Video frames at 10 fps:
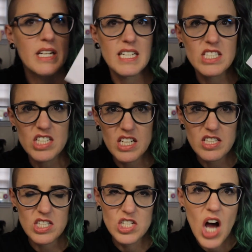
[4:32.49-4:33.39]
It's
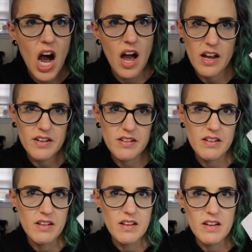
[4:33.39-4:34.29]
just not,
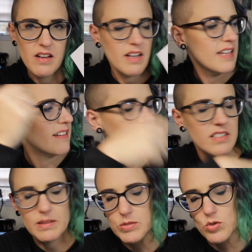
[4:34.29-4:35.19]
it
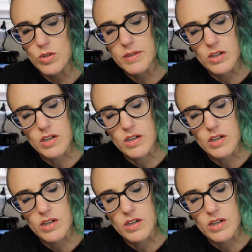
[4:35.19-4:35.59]
doesn't absorb it